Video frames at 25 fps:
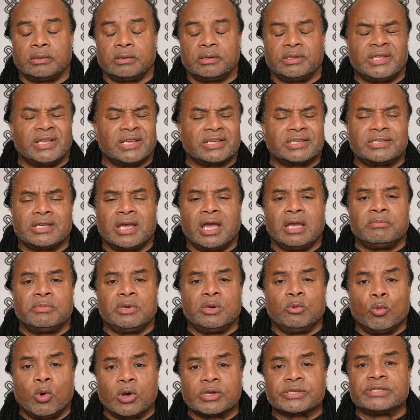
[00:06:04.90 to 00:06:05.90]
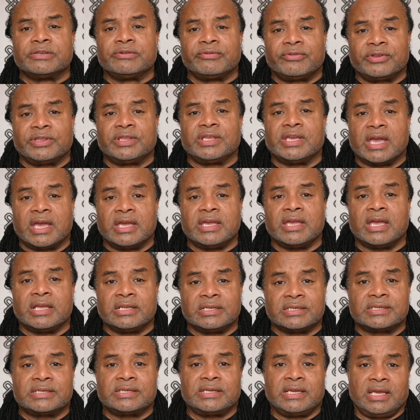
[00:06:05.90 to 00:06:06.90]
The excitement wasn't for the
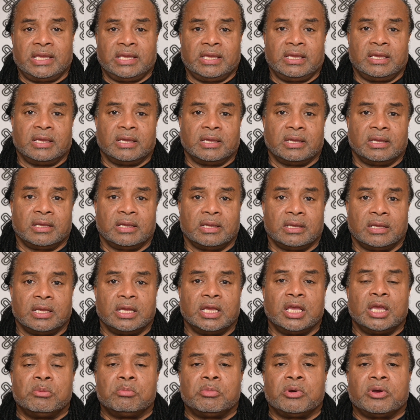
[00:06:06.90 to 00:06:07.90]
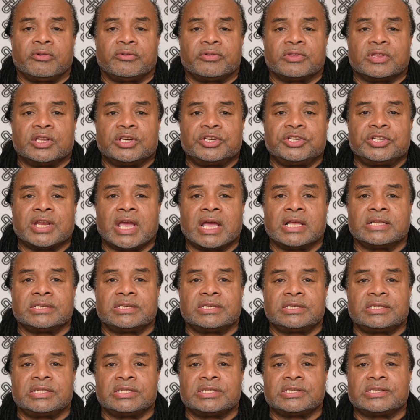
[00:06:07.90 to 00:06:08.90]
ANC, but for the
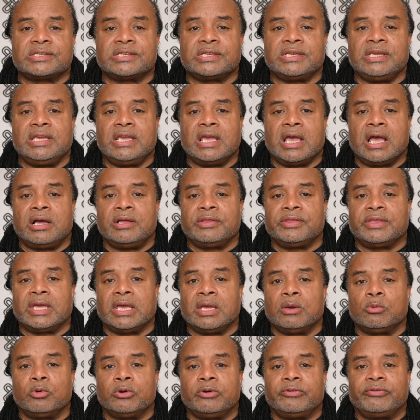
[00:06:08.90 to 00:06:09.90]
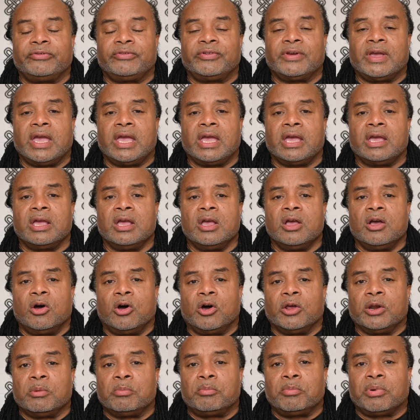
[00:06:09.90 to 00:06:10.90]
chance to see how they would fare
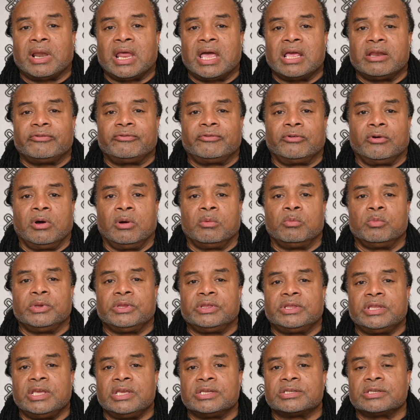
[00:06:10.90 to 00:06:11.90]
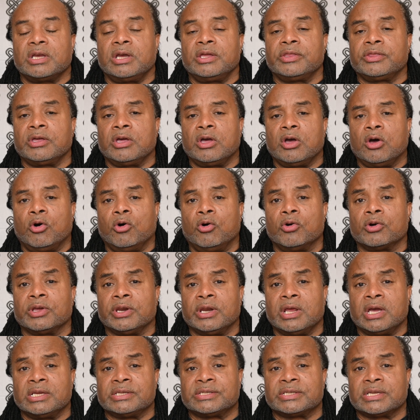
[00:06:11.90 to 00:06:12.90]
on a platform with these other
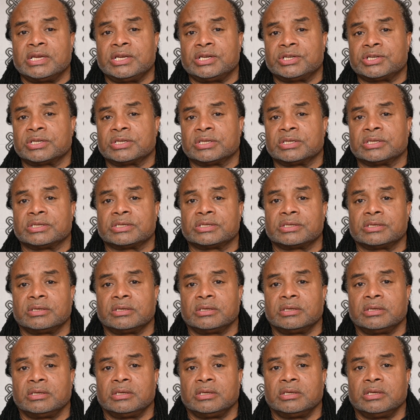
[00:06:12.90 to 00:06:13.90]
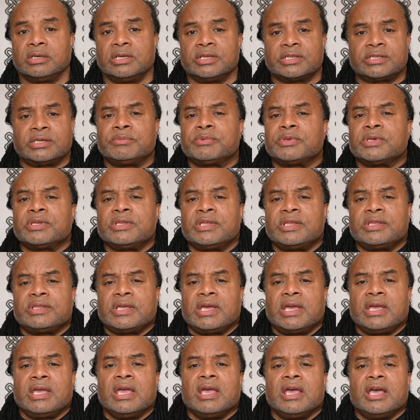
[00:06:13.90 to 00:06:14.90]
organizations, something that
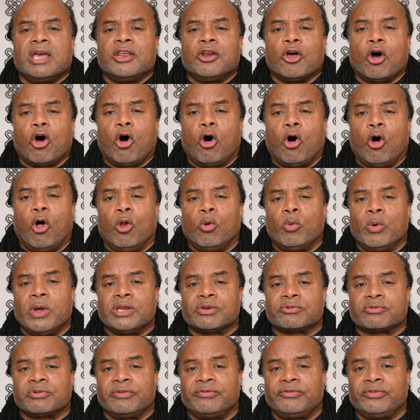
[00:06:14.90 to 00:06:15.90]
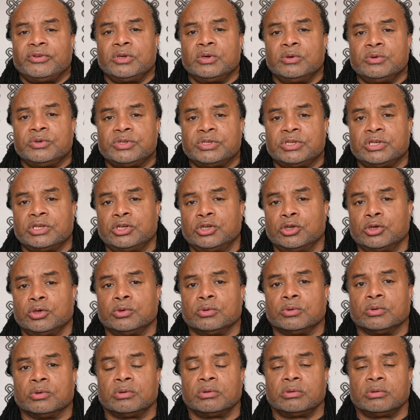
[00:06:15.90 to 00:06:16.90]
they had always refused to do.